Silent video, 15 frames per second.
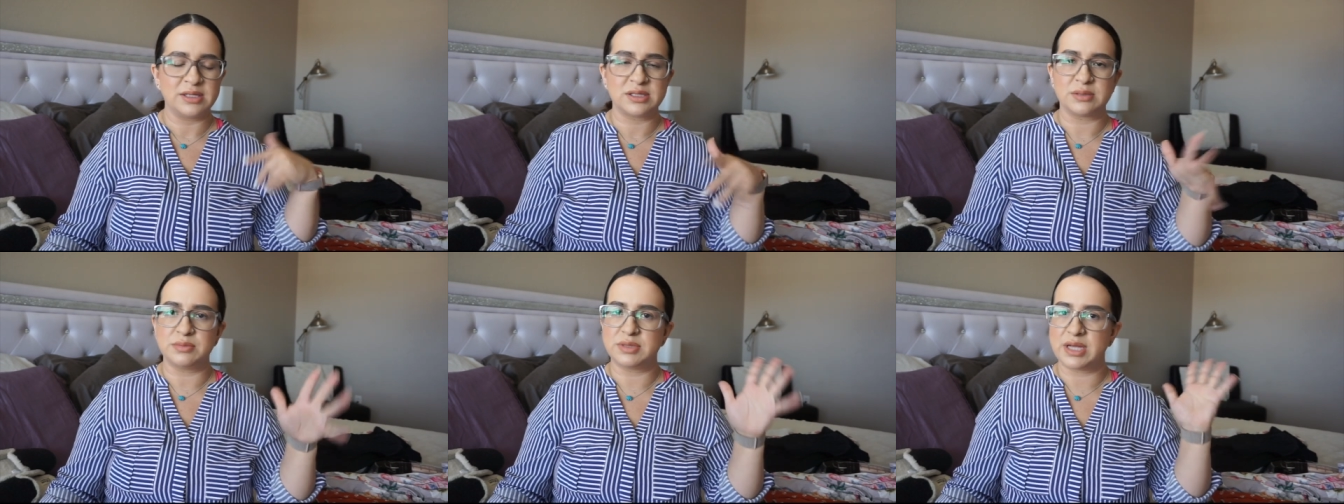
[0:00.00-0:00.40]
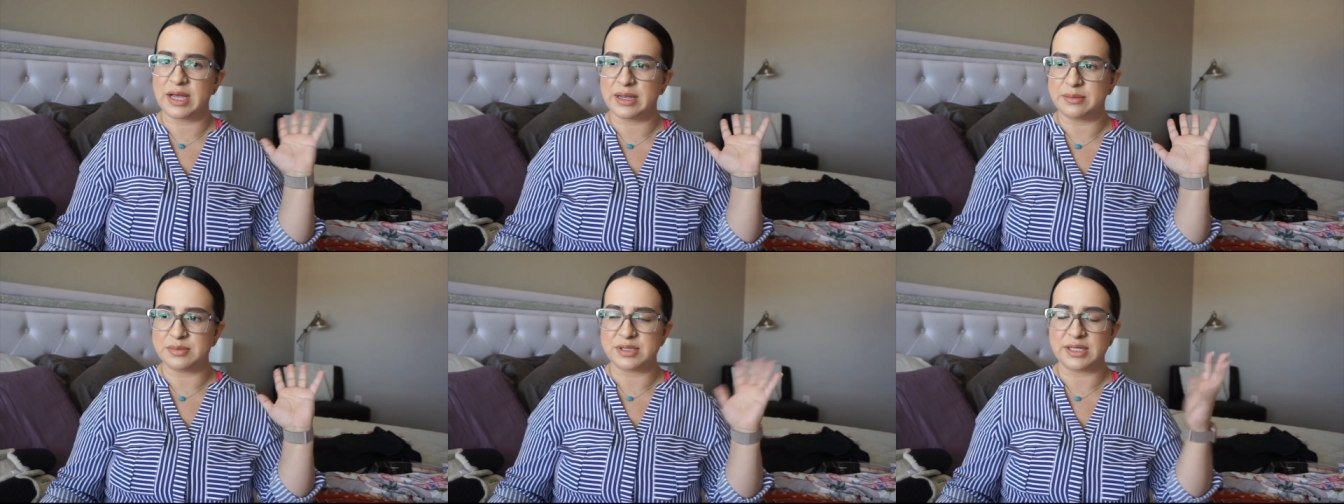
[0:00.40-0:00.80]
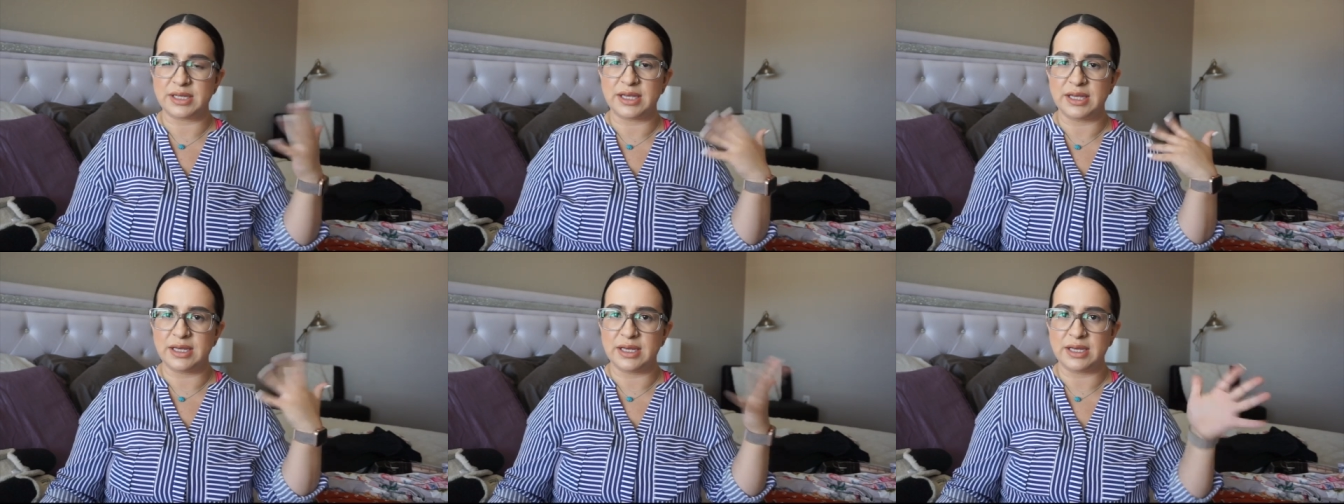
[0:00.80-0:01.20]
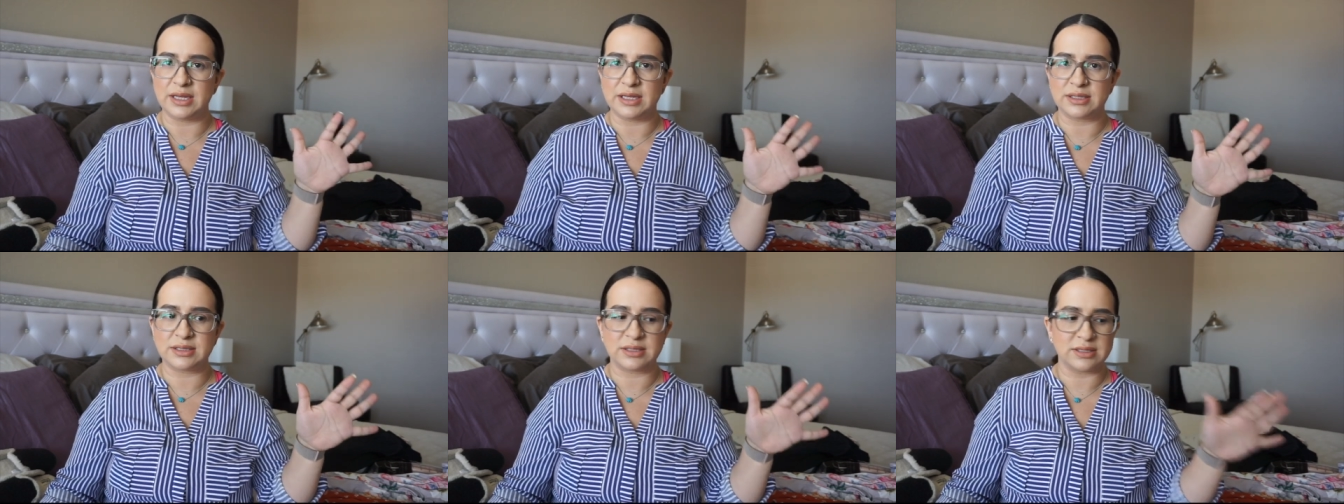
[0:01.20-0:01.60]
sometimes it can
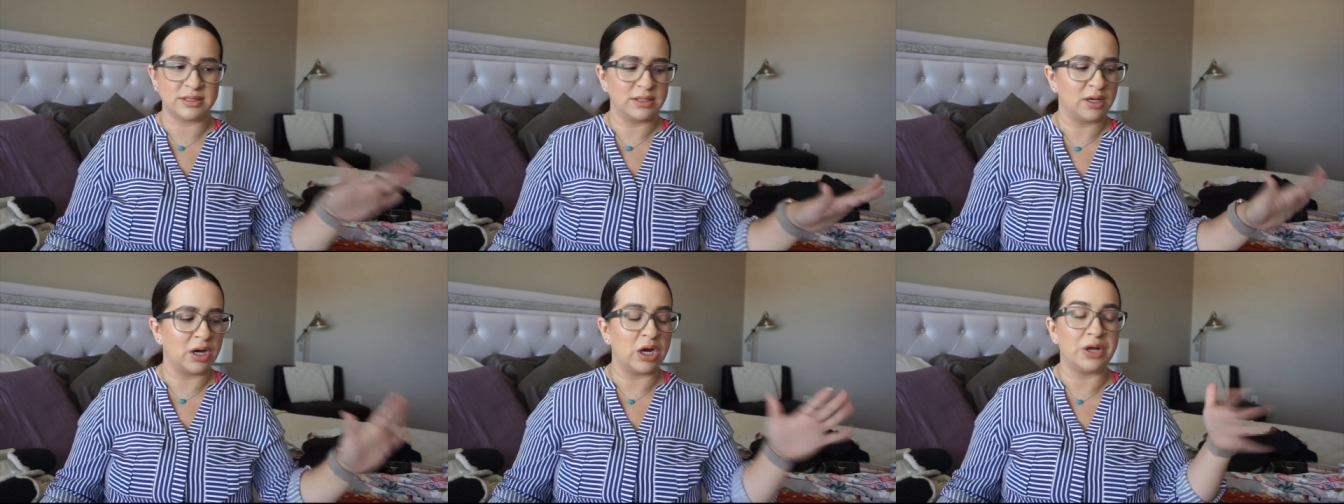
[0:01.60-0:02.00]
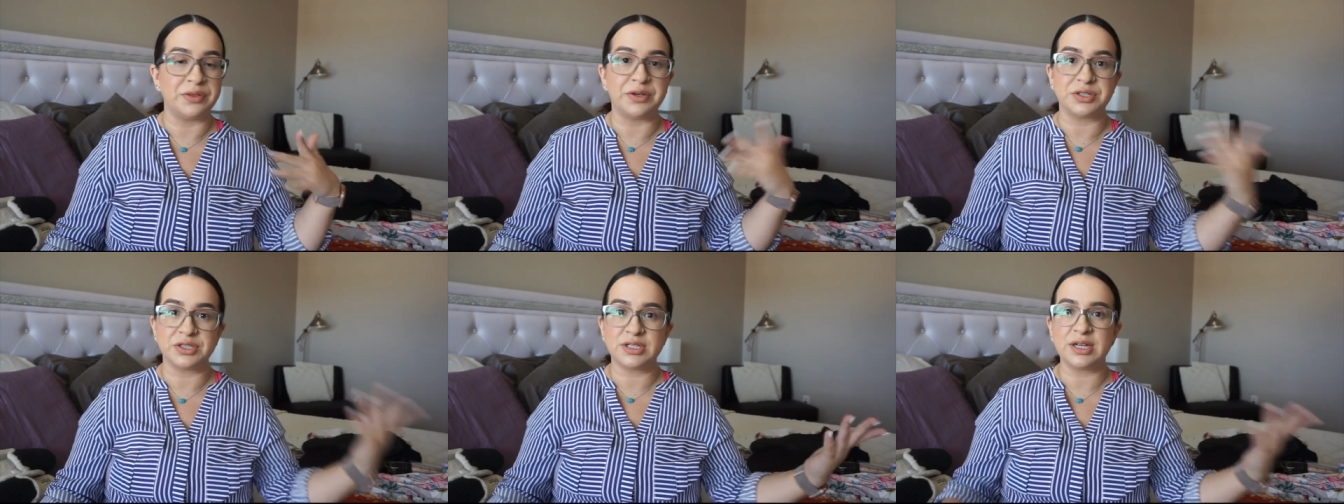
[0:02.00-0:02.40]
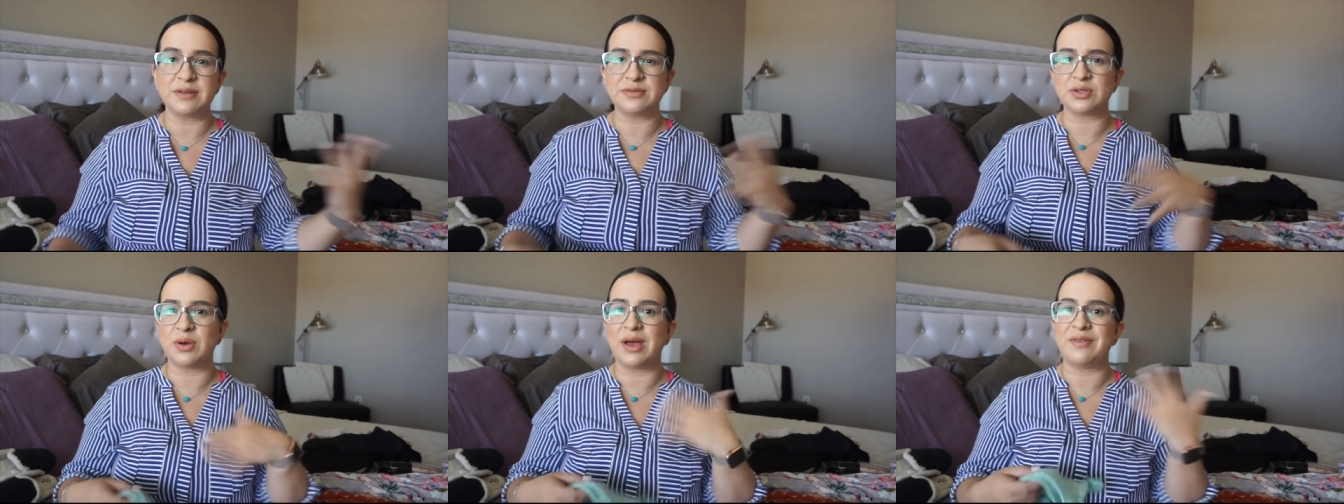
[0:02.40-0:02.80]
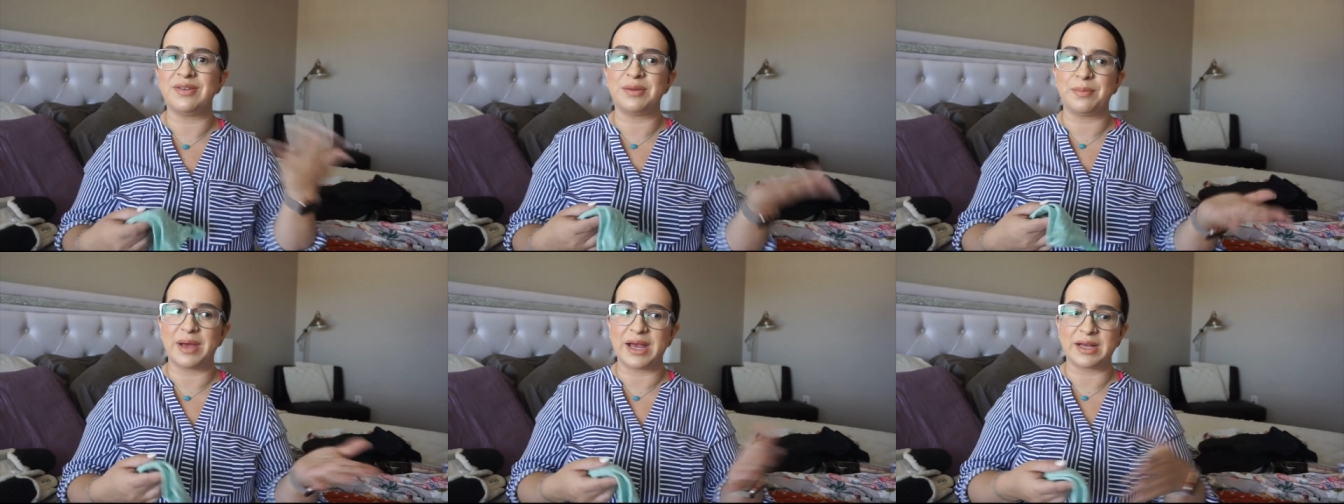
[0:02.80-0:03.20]
get on their stuff so having
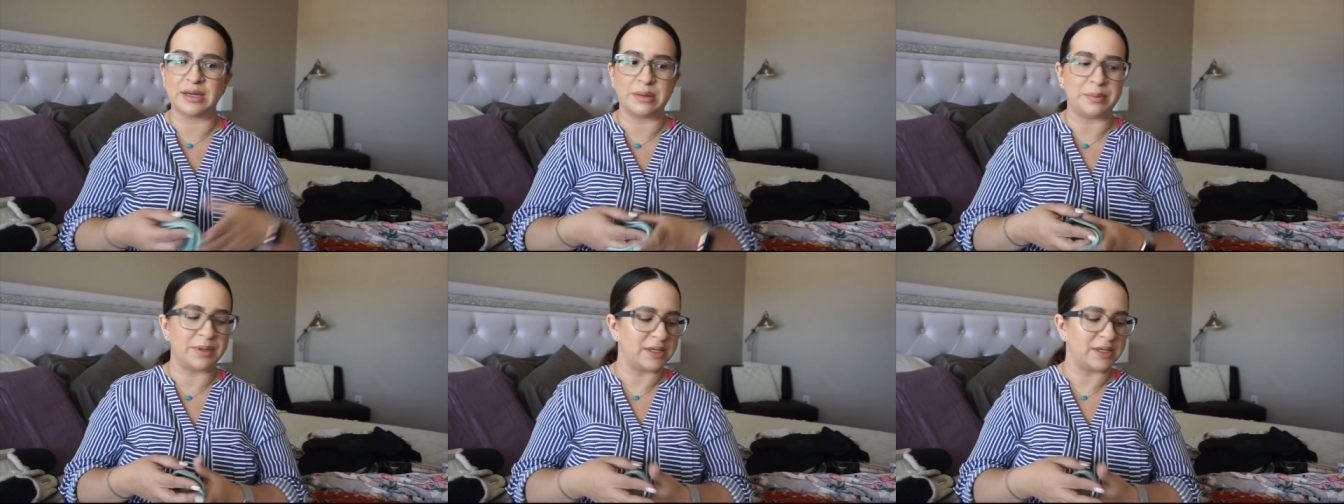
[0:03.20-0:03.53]
a backup